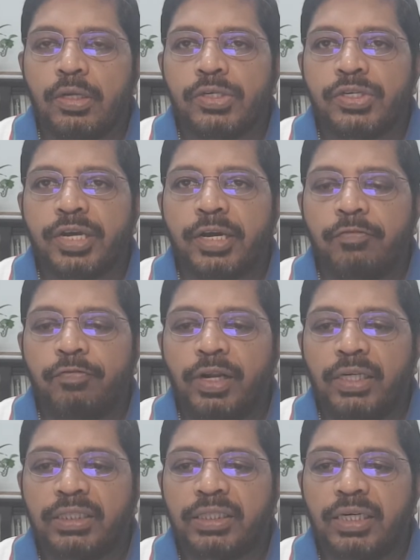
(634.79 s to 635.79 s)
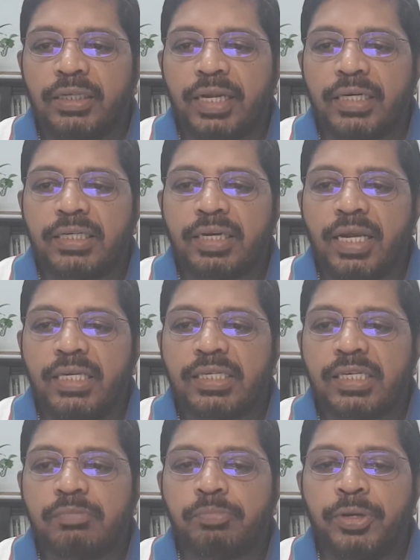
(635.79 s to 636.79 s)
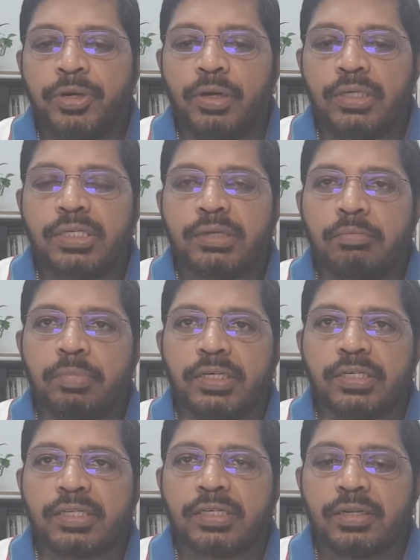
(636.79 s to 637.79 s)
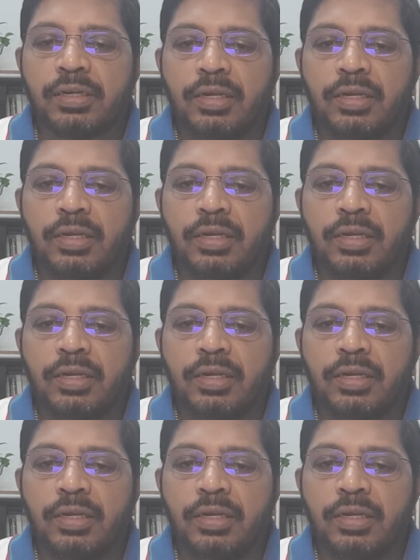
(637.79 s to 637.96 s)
to a reflection that takes us beyond symbols